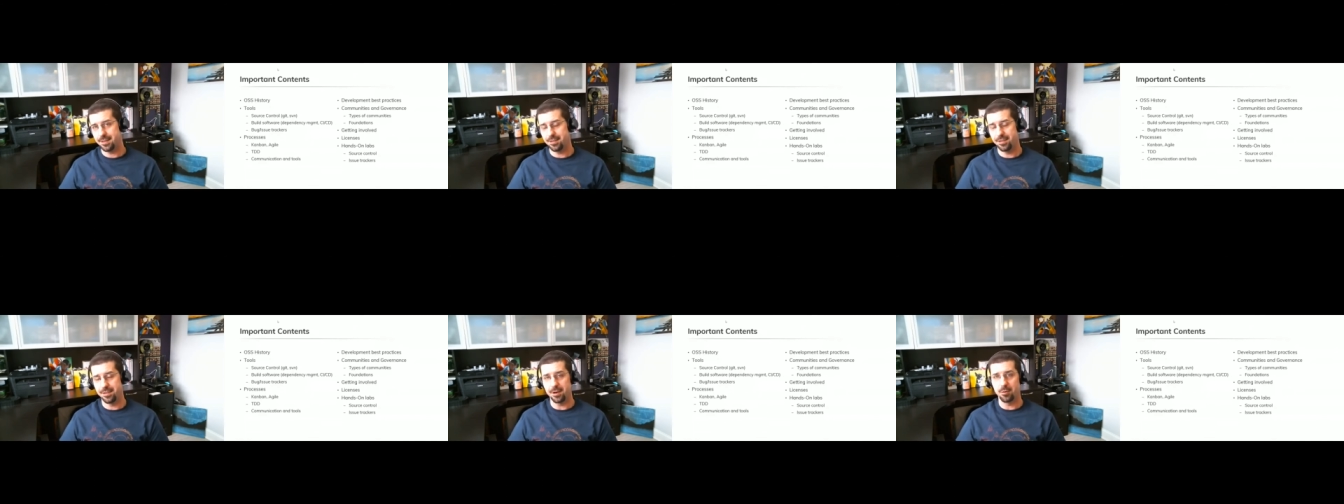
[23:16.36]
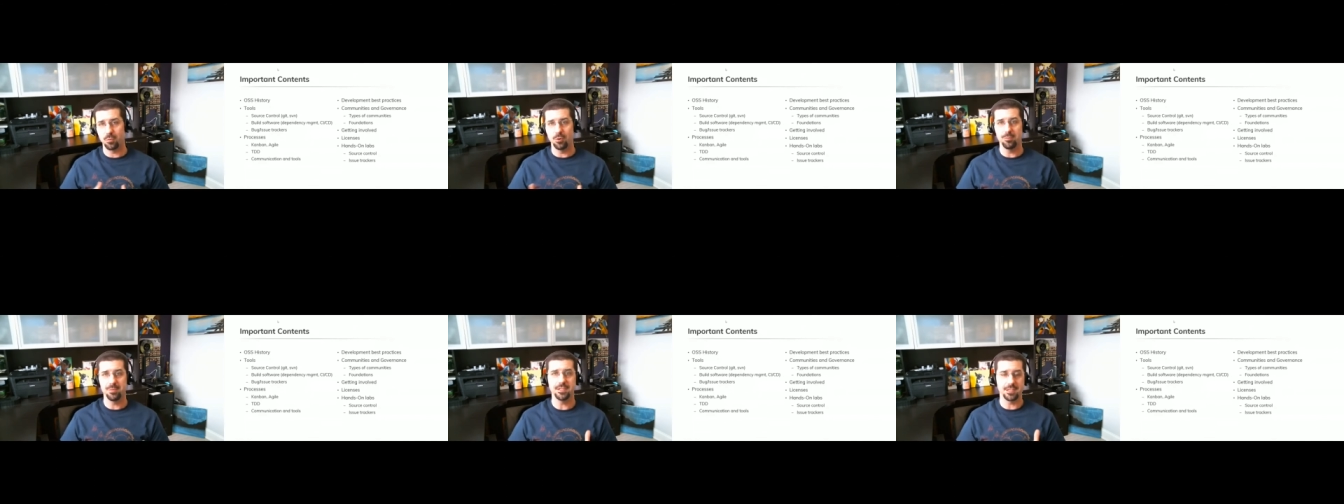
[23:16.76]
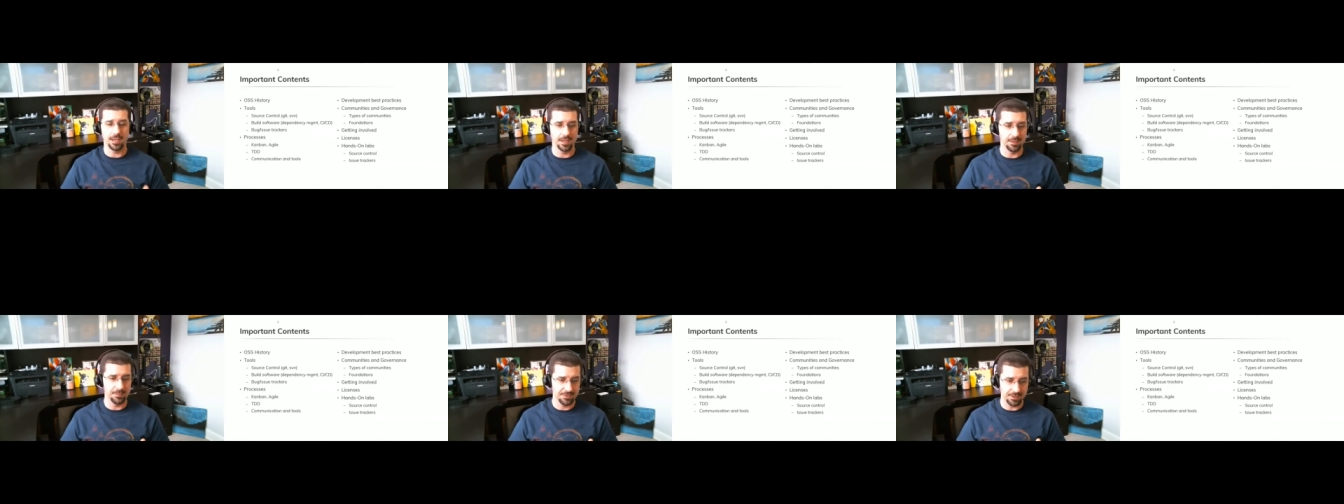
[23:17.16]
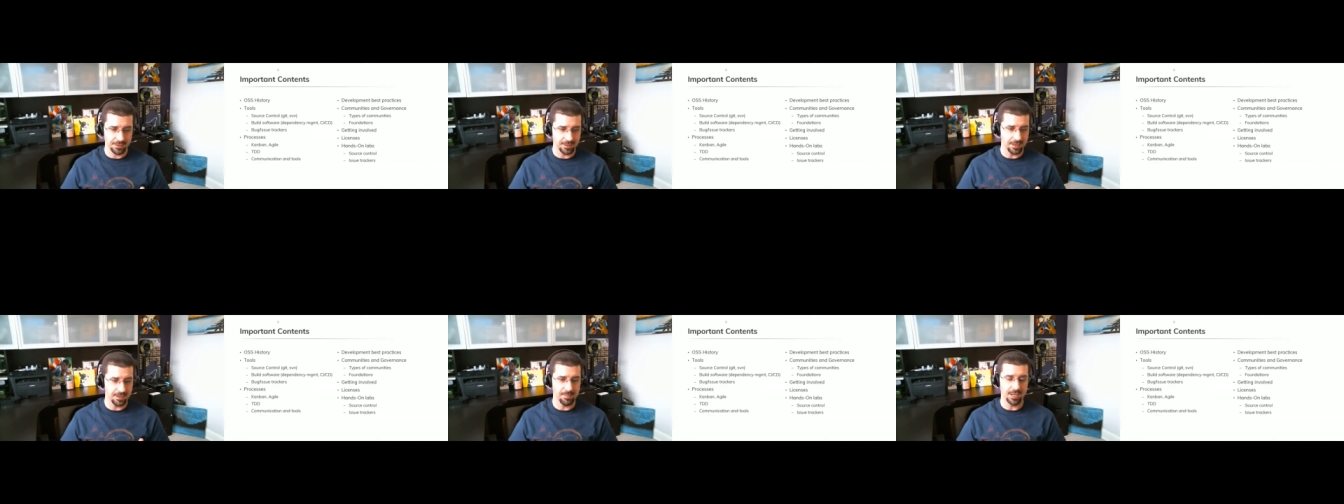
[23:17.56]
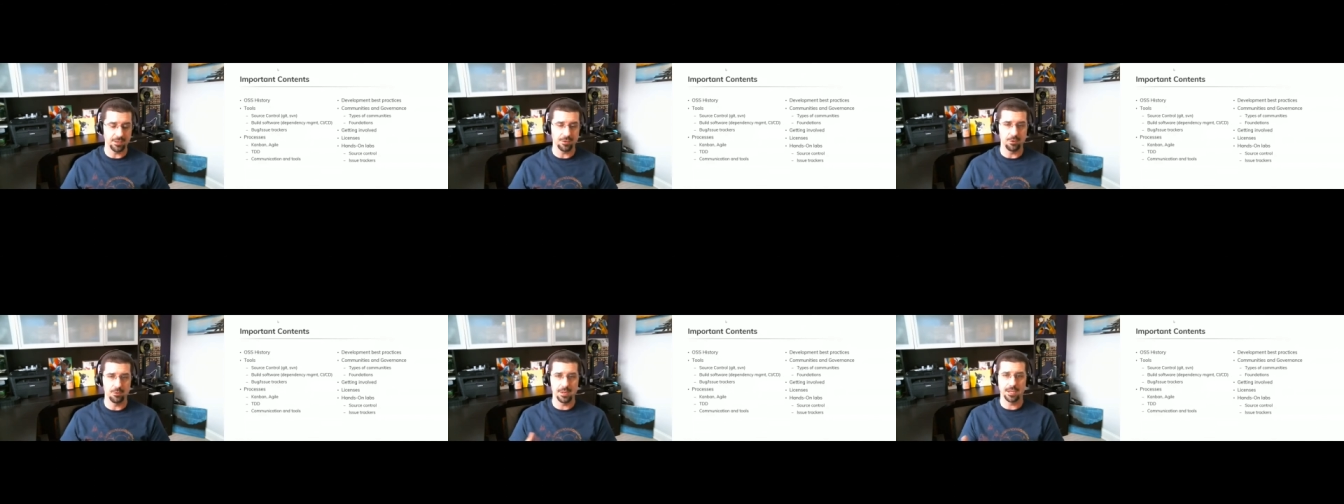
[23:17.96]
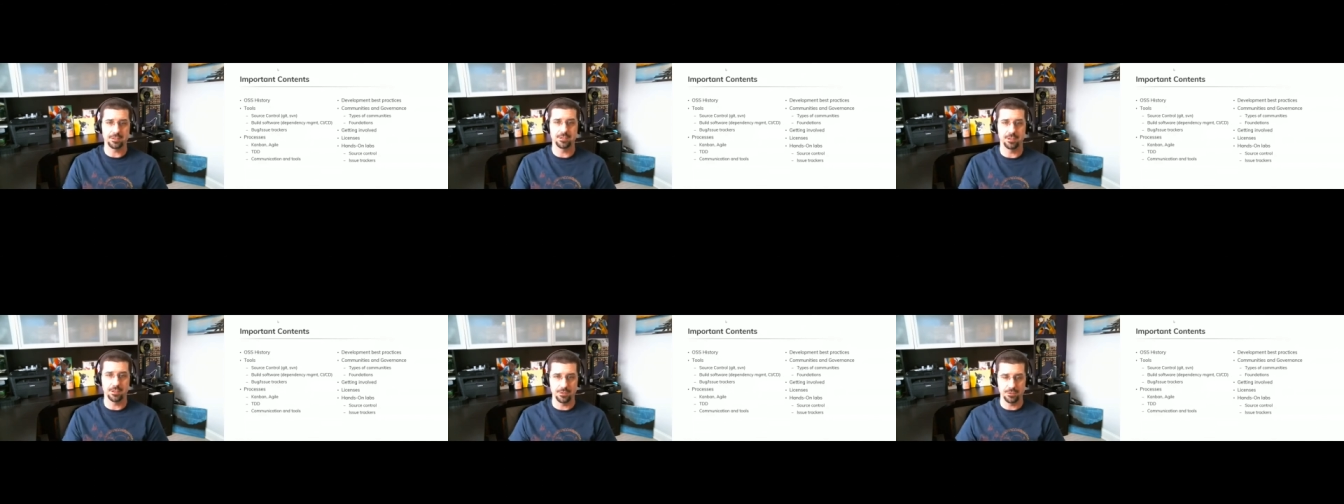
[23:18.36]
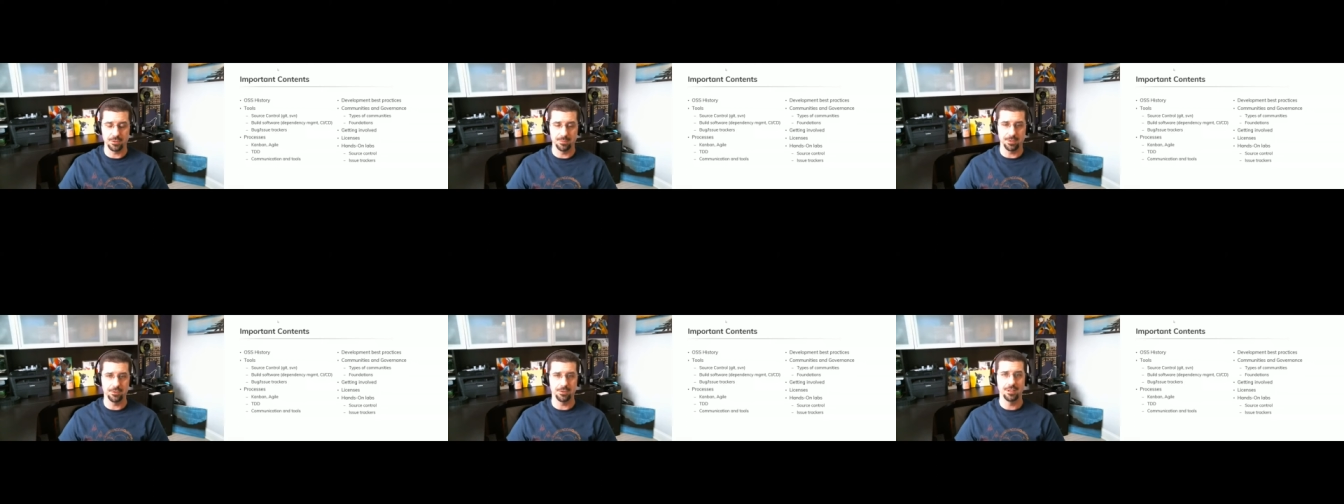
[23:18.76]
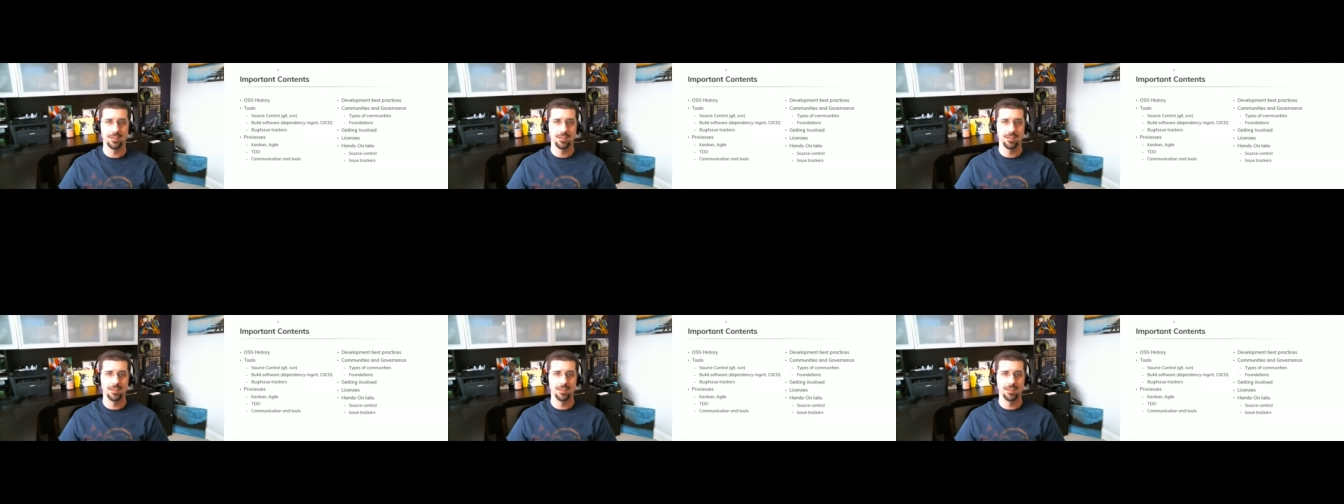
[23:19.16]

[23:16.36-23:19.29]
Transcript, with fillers: there will be times that they might go back to contribute,